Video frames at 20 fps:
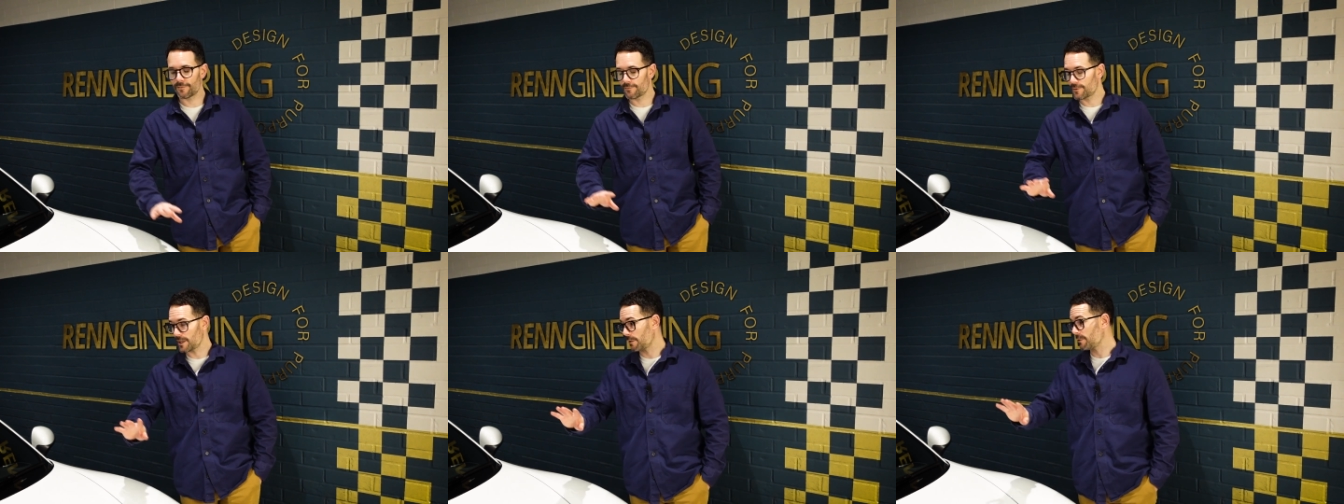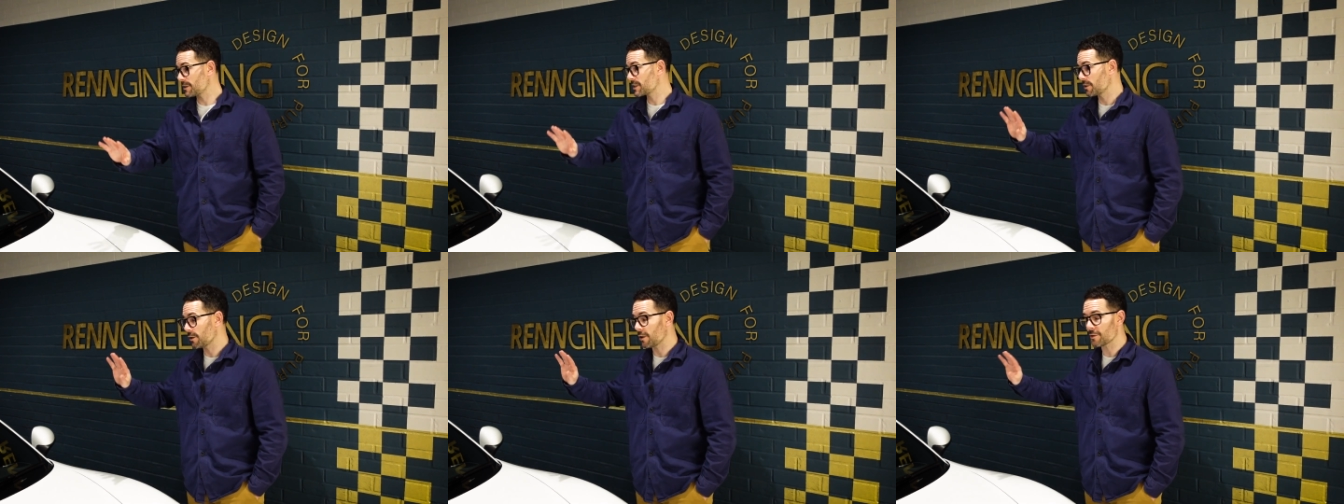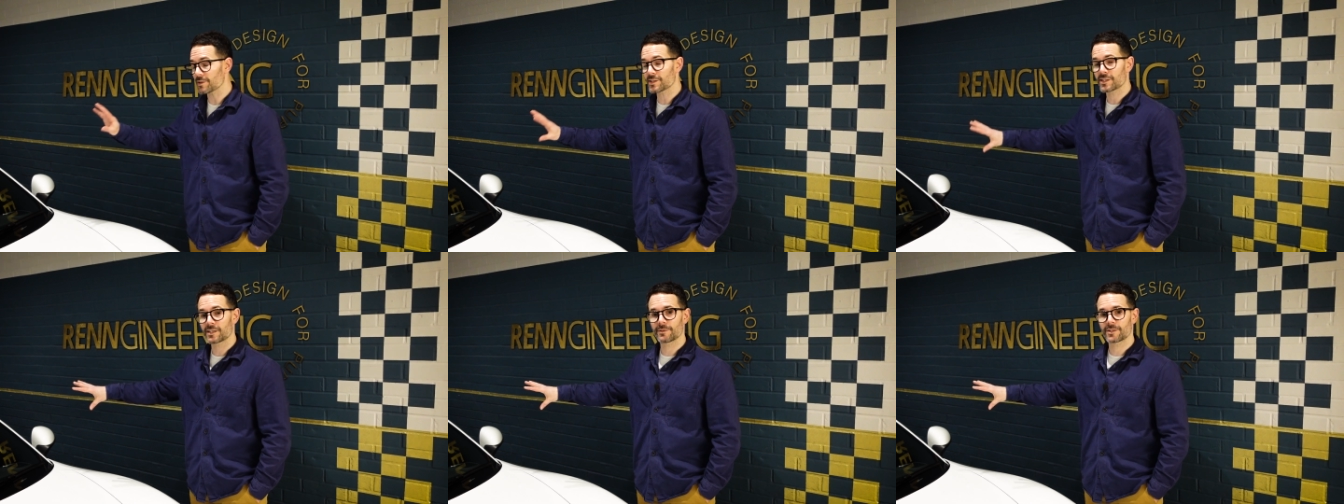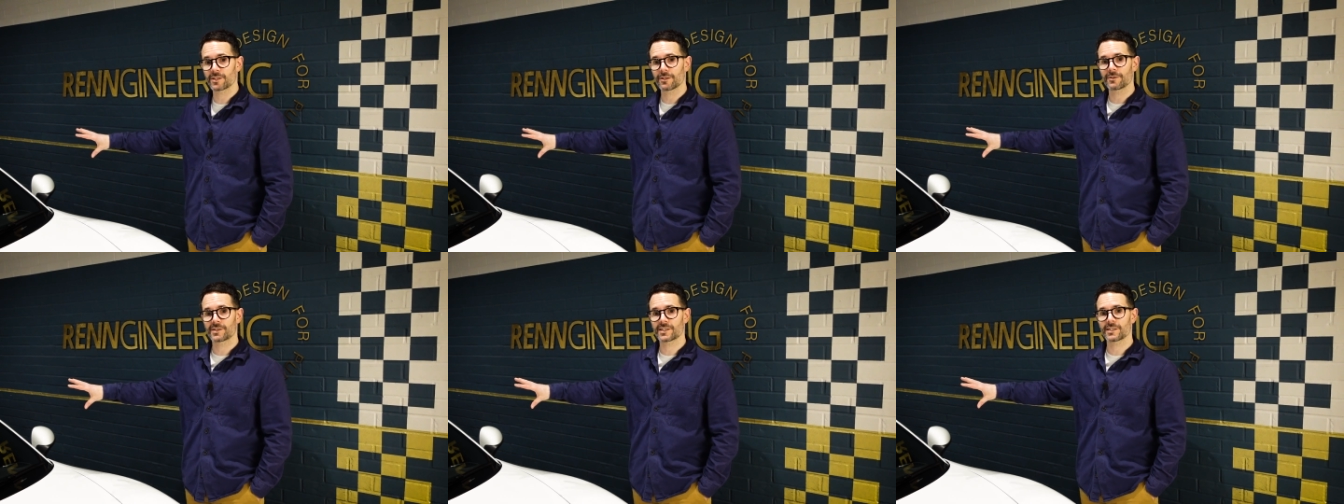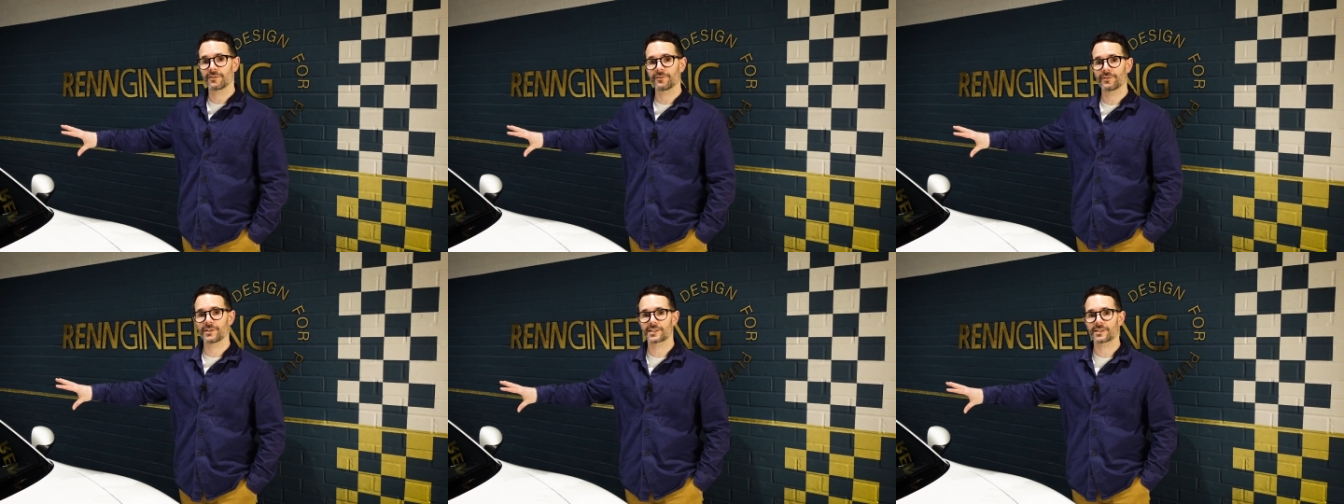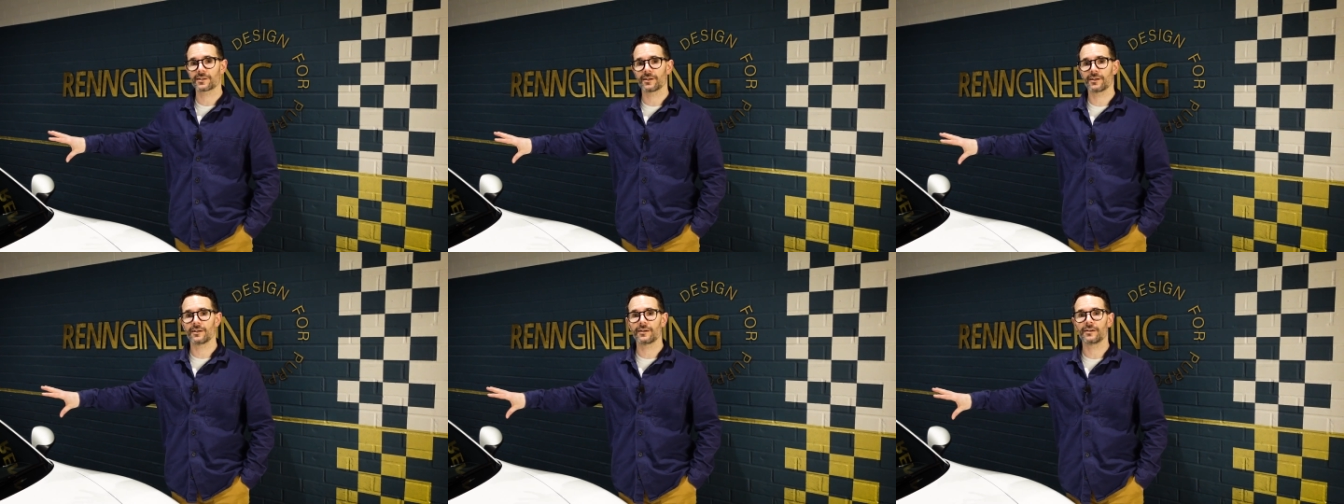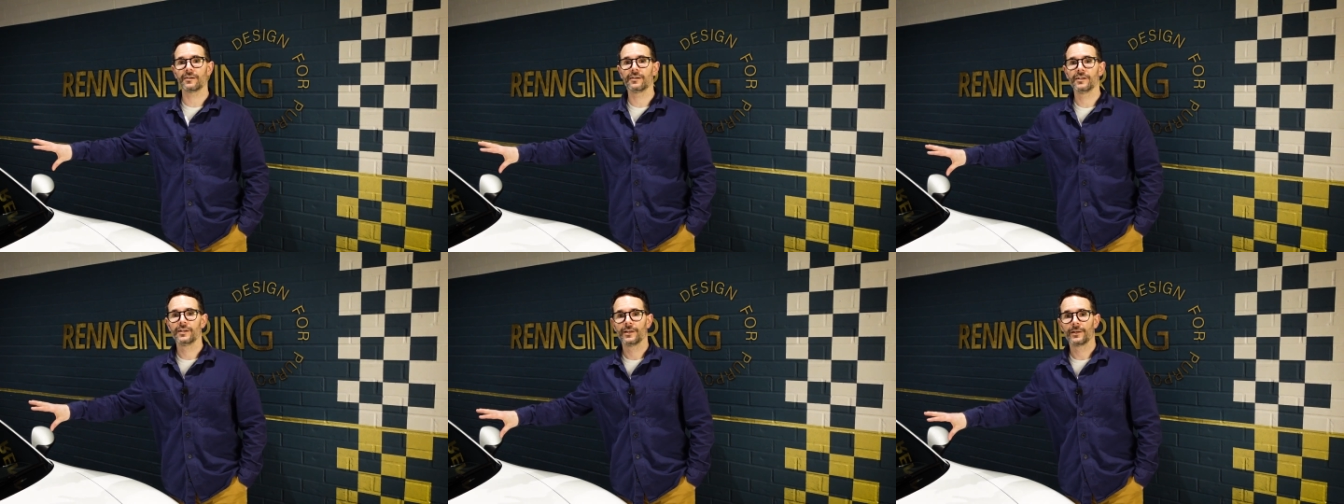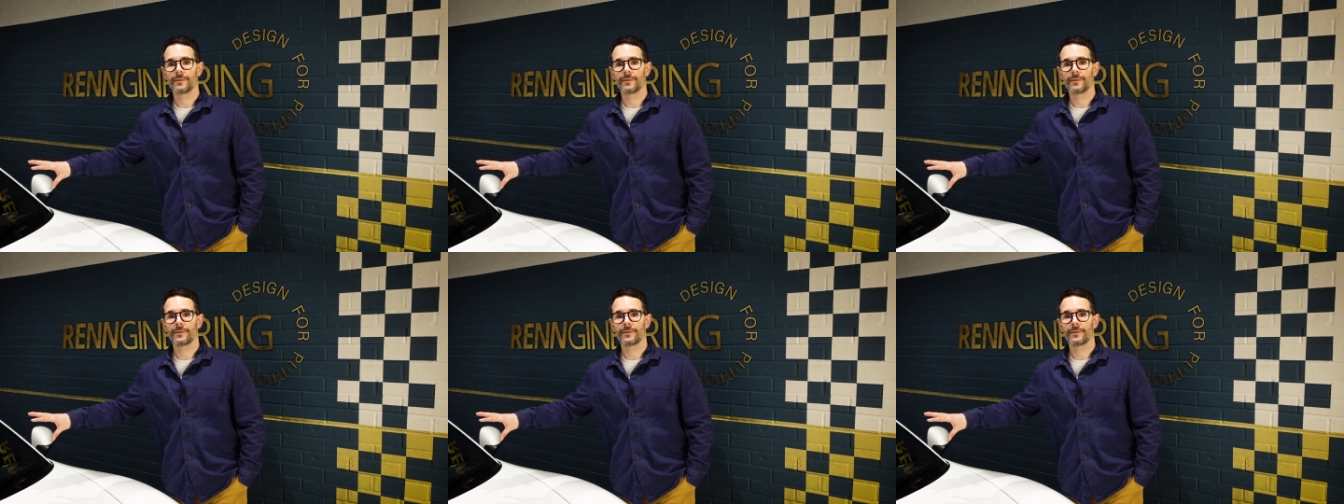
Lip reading: There is lots to do still on this car.